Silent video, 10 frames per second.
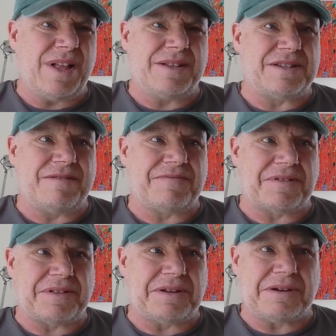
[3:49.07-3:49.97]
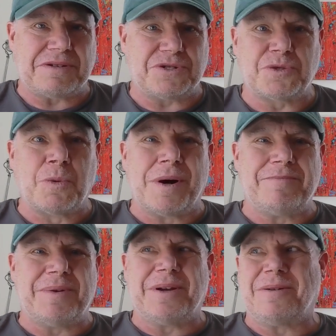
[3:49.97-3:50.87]
definitely not just
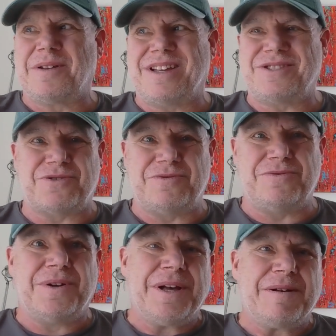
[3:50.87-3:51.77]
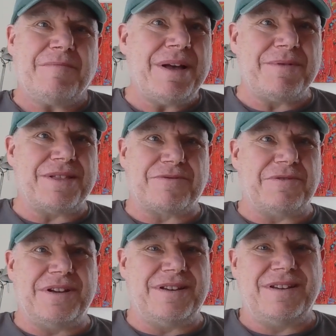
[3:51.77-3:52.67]
one beer, like two, maybe
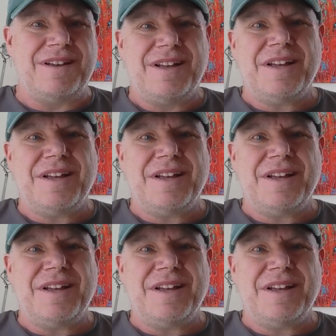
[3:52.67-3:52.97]
three,